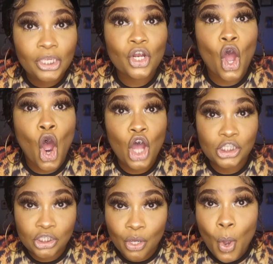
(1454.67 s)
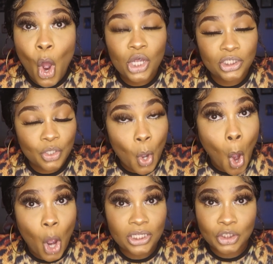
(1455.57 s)
And also, also,
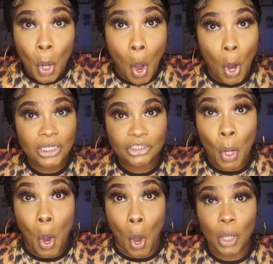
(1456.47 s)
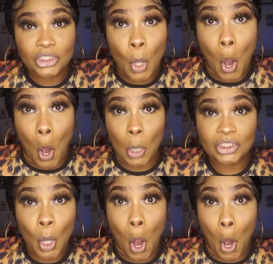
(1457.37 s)
also, also, also,
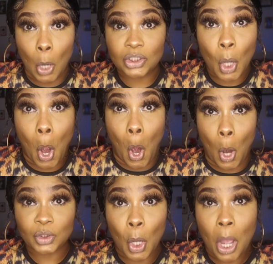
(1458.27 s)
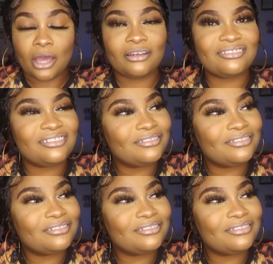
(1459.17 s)
also, also, also, uh,